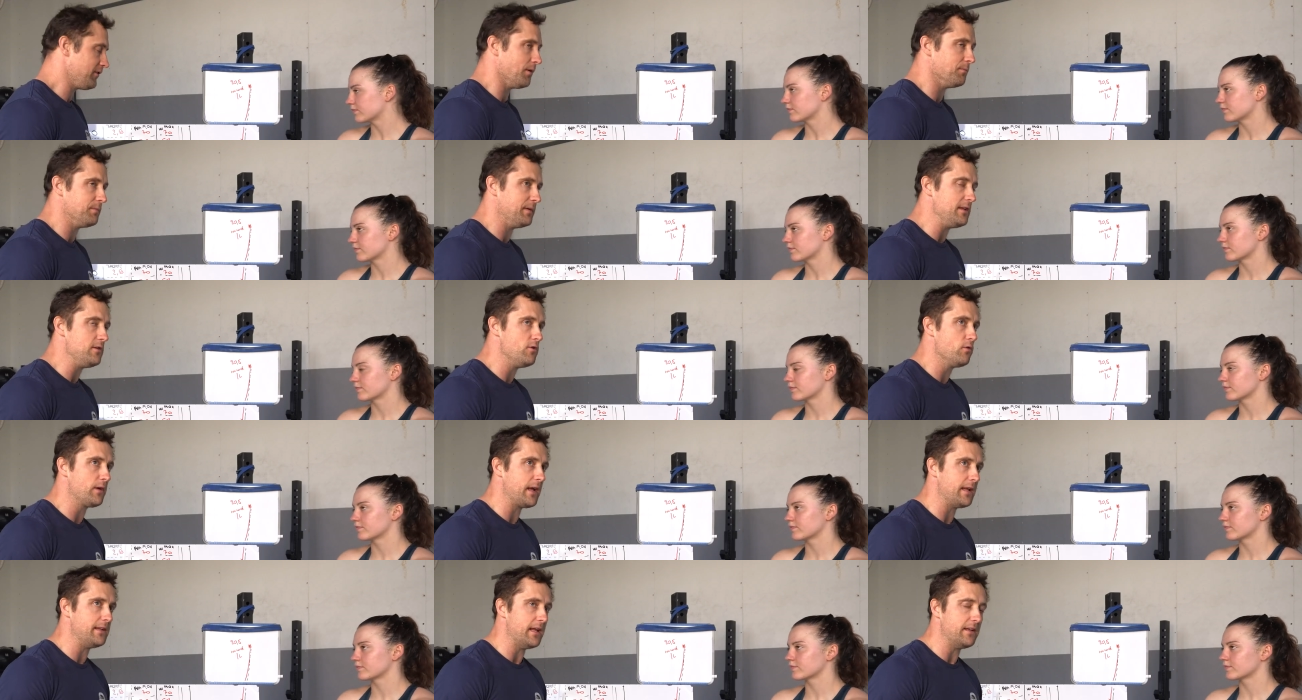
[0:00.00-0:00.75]
Speaker 1: something
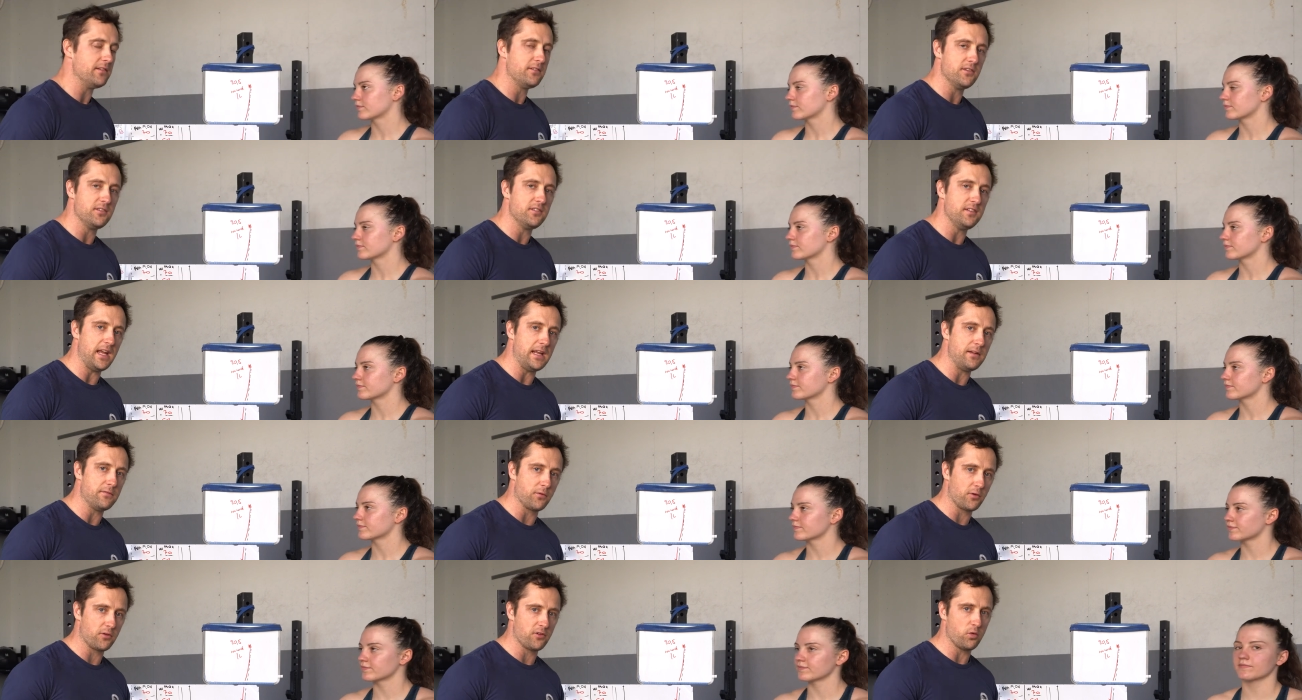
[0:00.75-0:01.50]
you can then
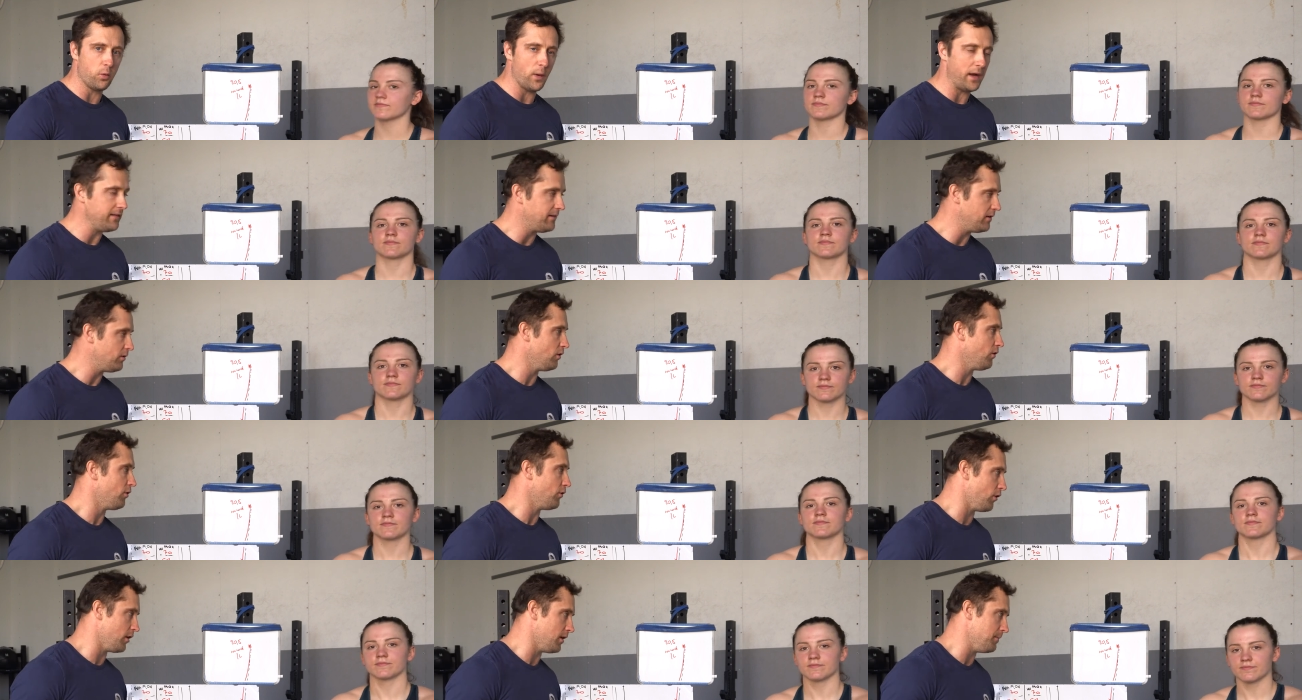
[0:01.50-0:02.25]
sustain for twenty
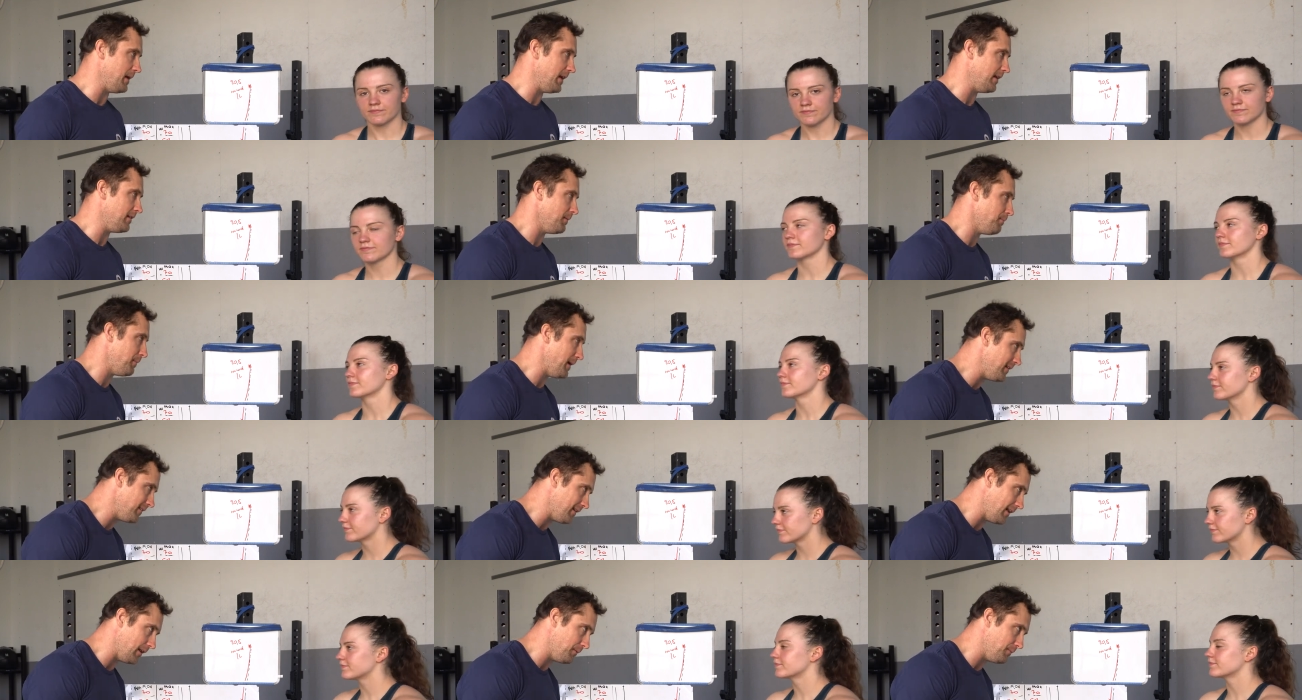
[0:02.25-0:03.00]
to thirty minutes,
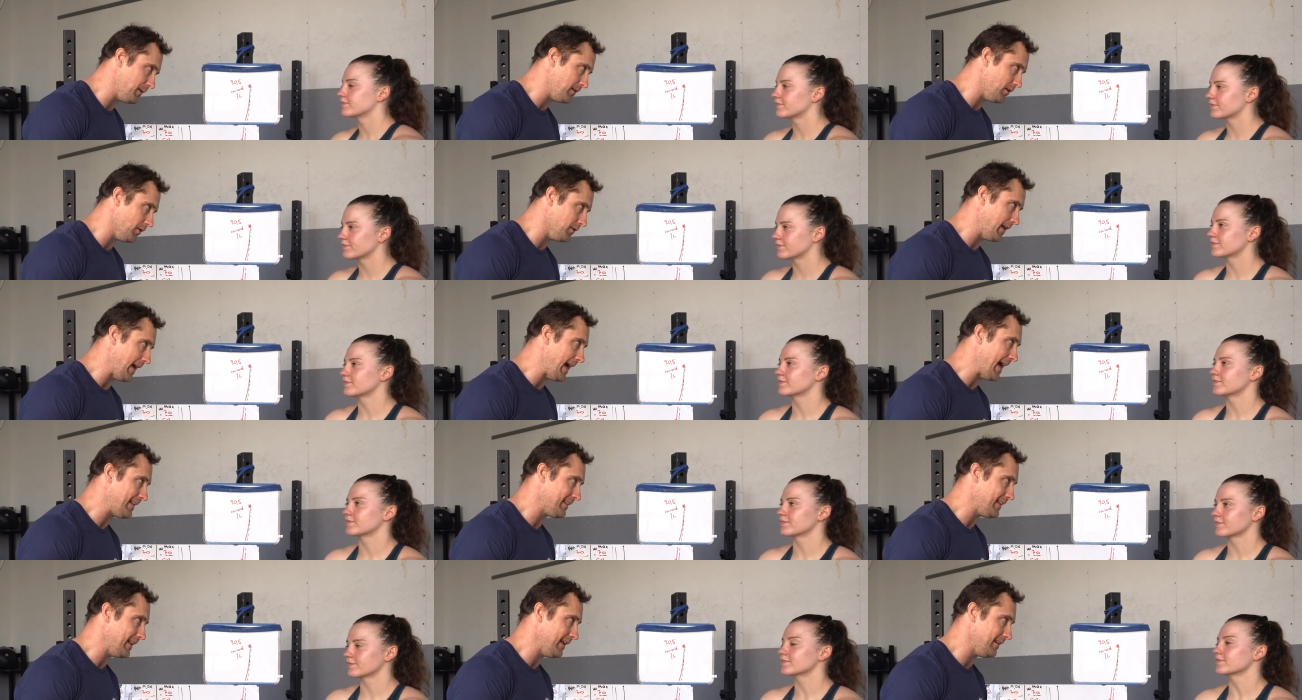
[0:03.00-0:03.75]
depends a little bit on
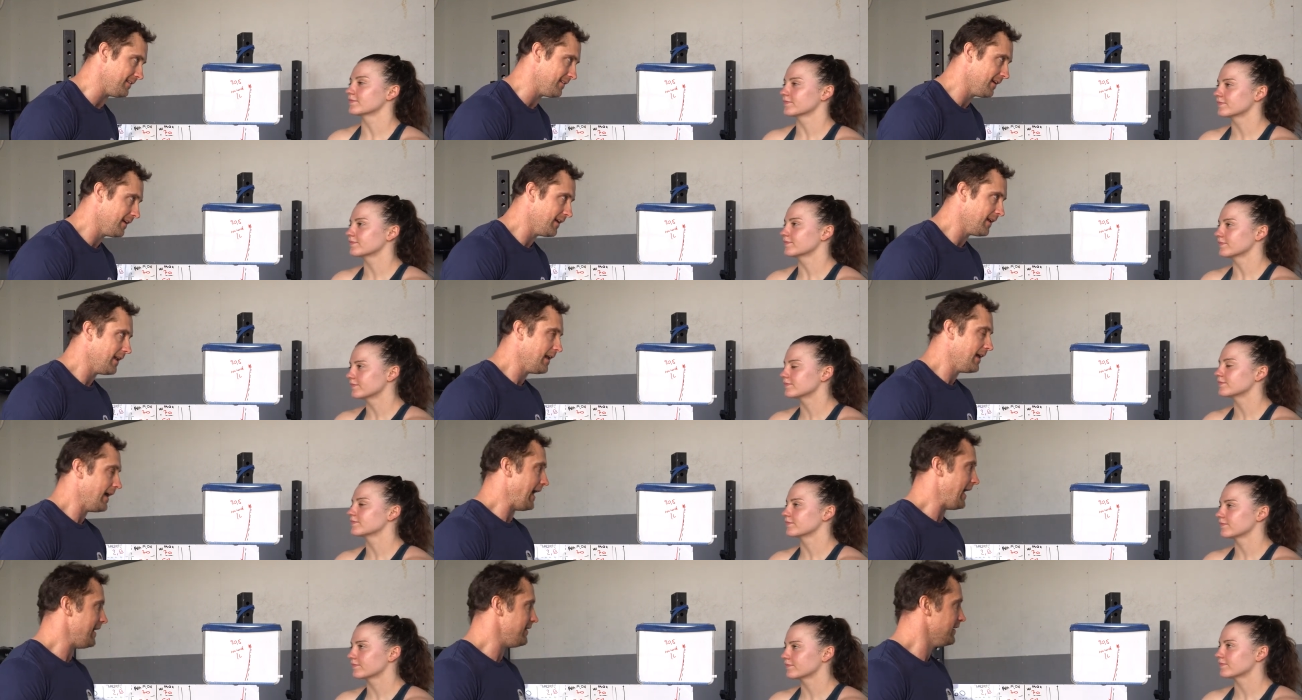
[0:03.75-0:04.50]
the
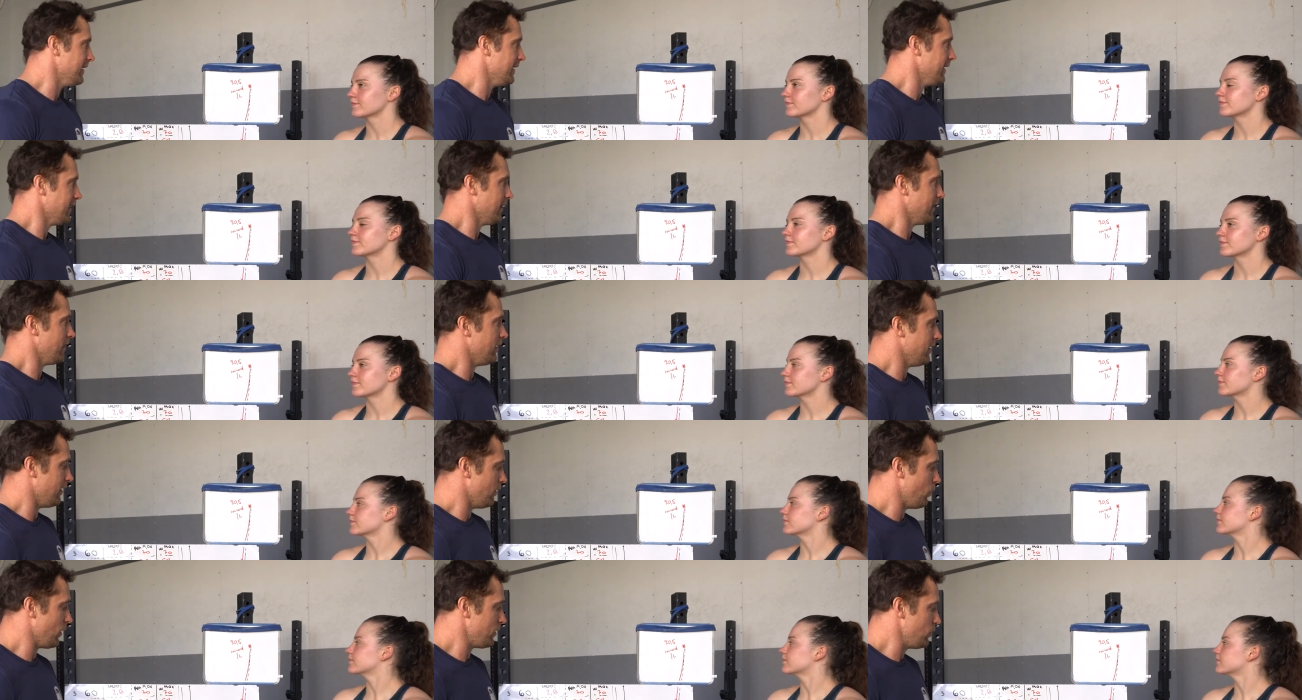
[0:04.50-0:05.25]
athlete. And
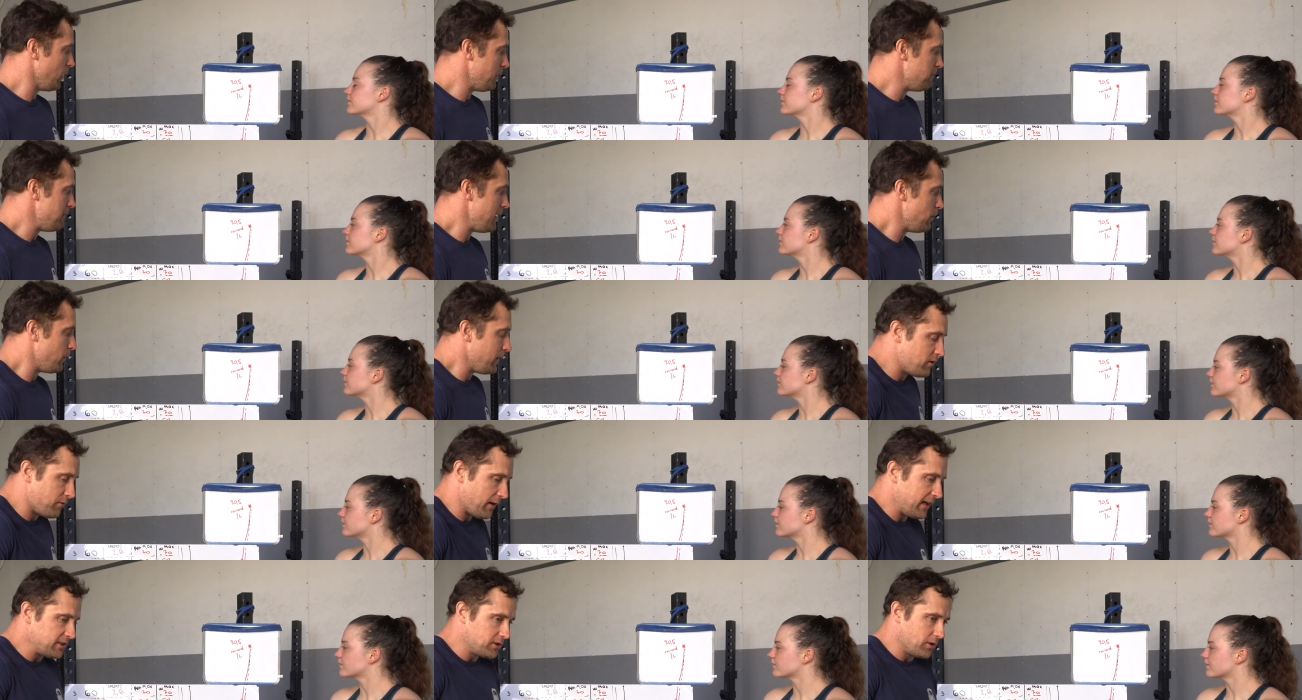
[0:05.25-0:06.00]
uh, what we mean
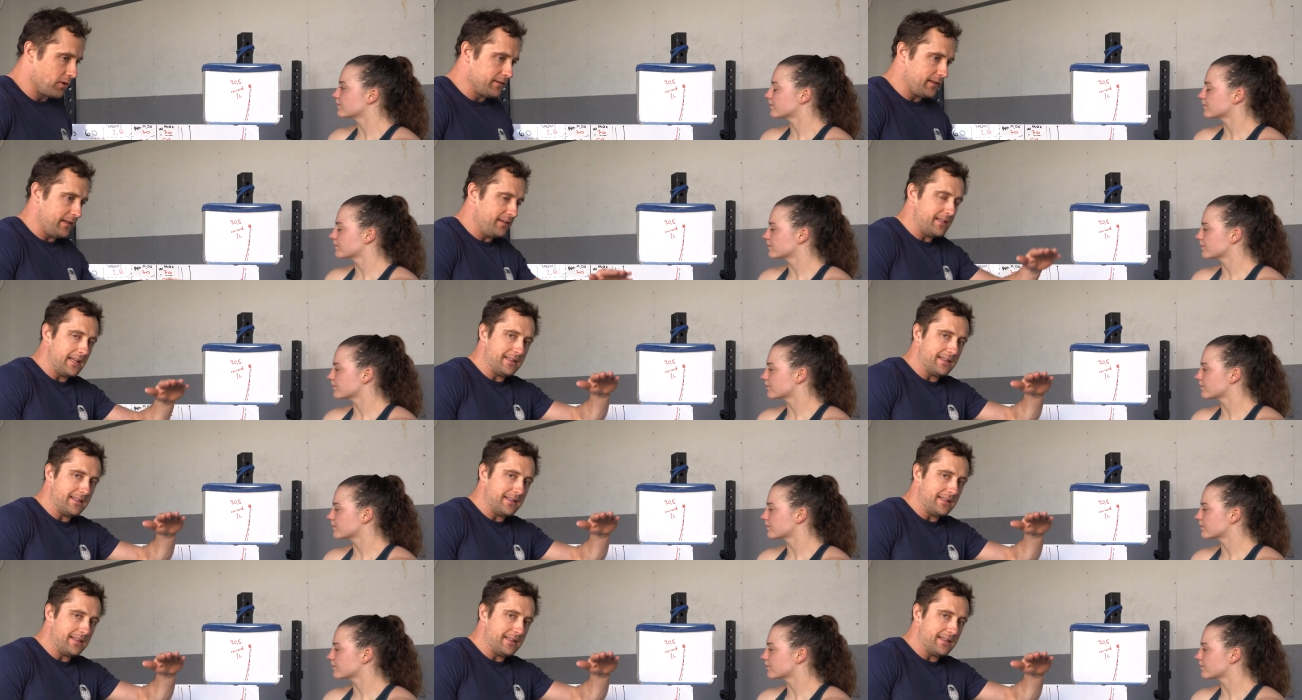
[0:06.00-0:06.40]
with threshold is